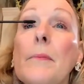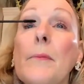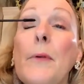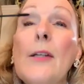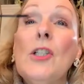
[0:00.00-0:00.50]

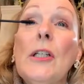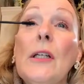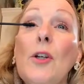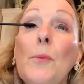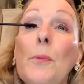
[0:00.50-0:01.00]

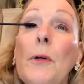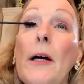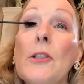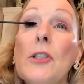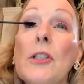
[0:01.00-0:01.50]
wedging your
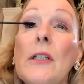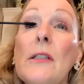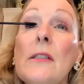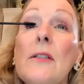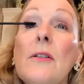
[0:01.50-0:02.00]
brush
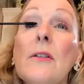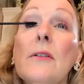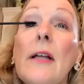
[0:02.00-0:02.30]
into your